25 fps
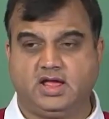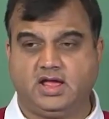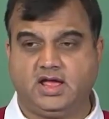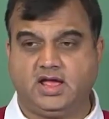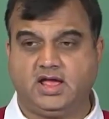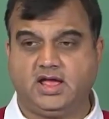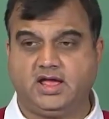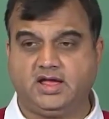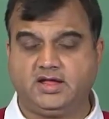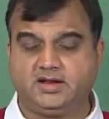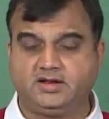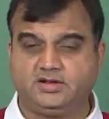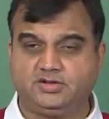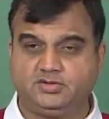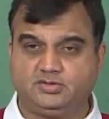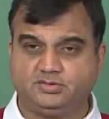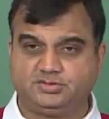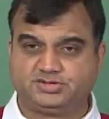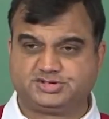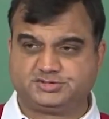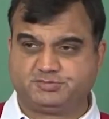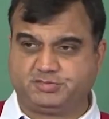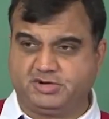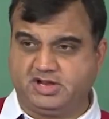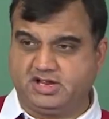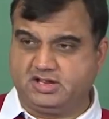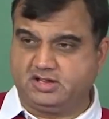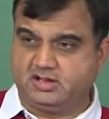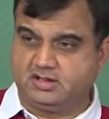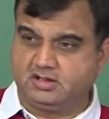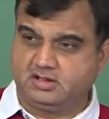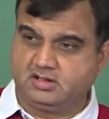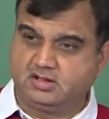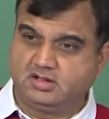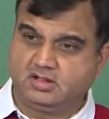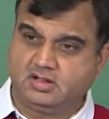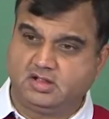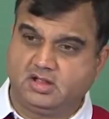and you spray
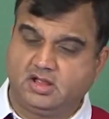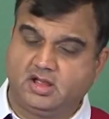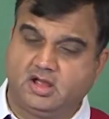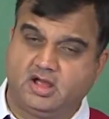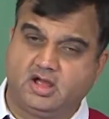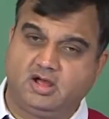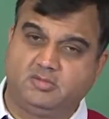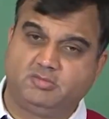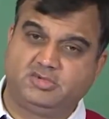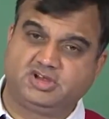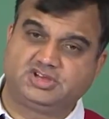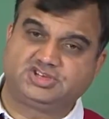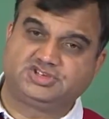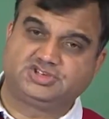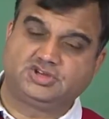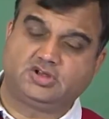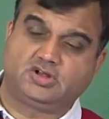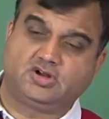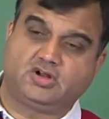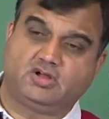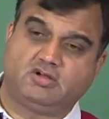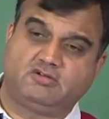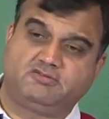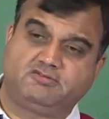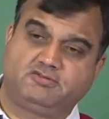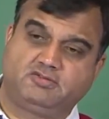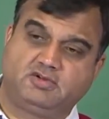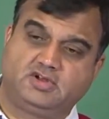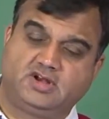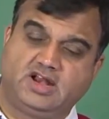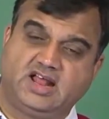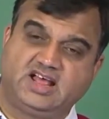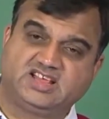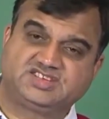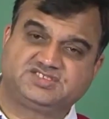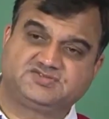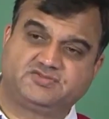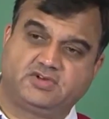a mixture of
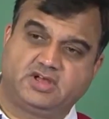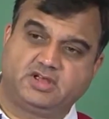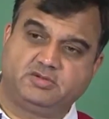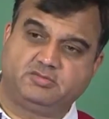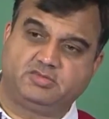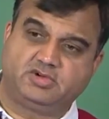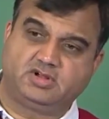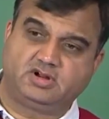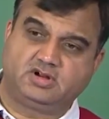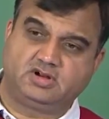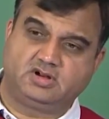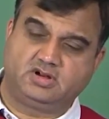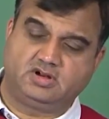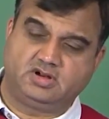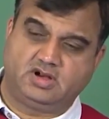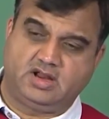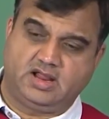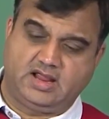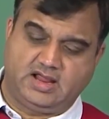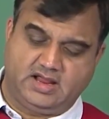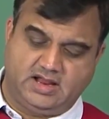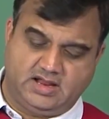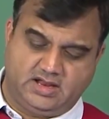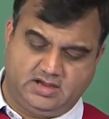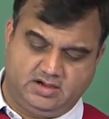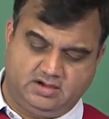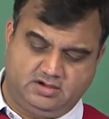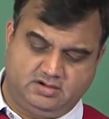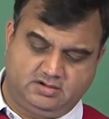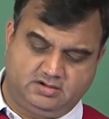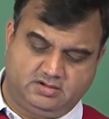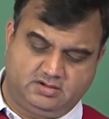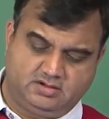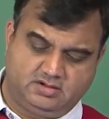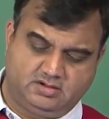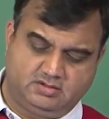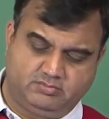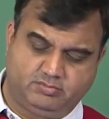glass fiber and
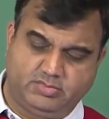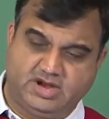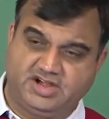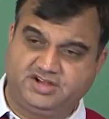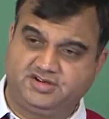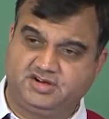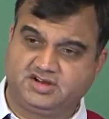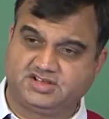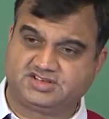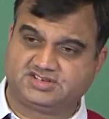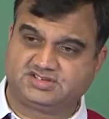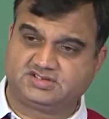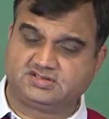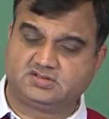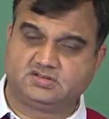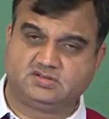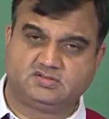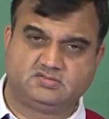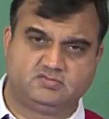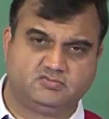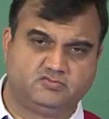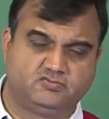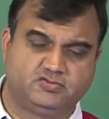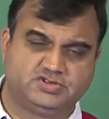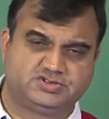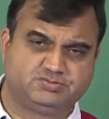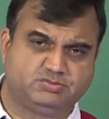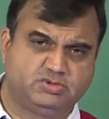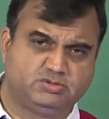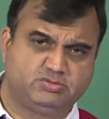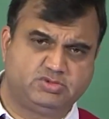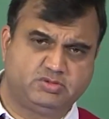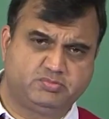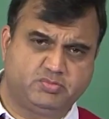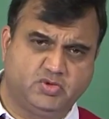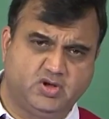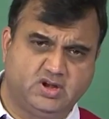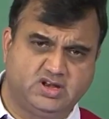matrix, which may
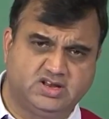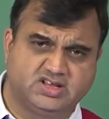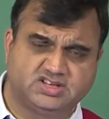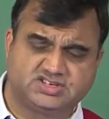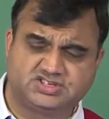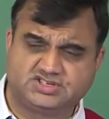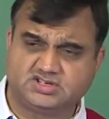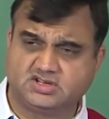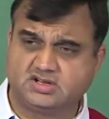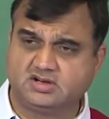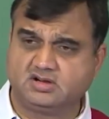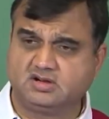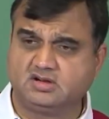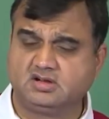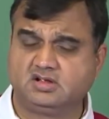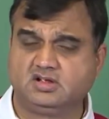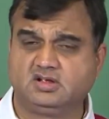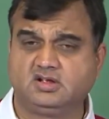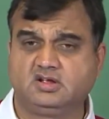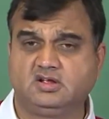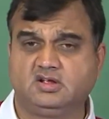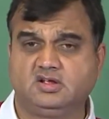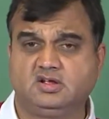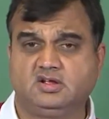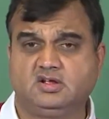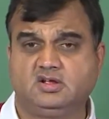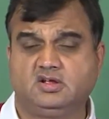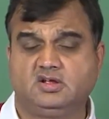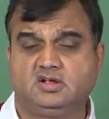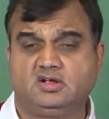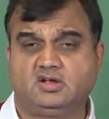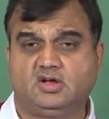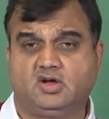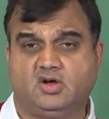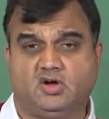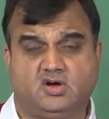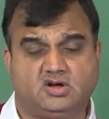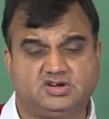be polyester
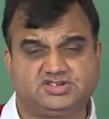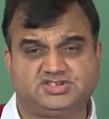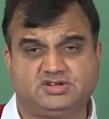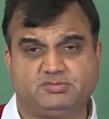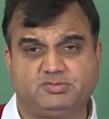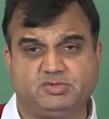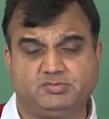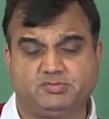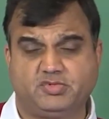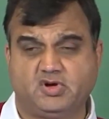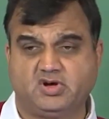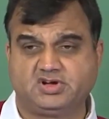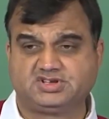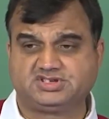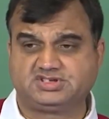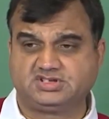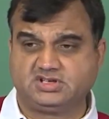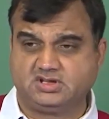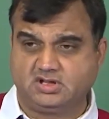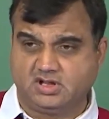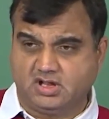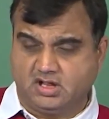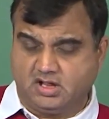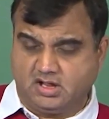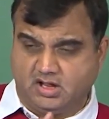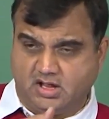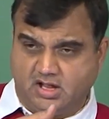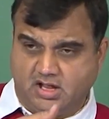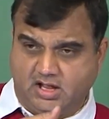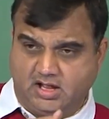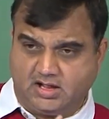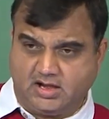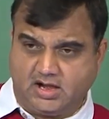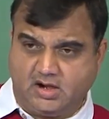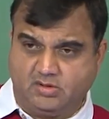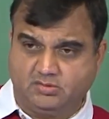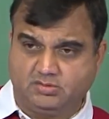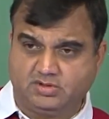or some epoxy,
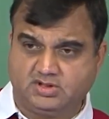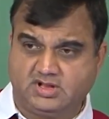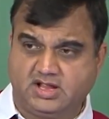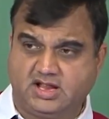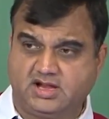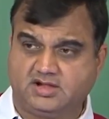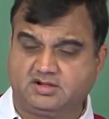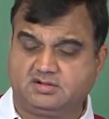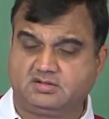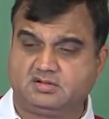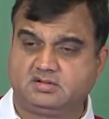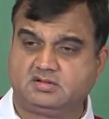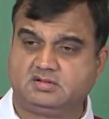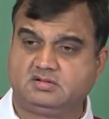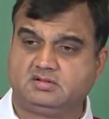around that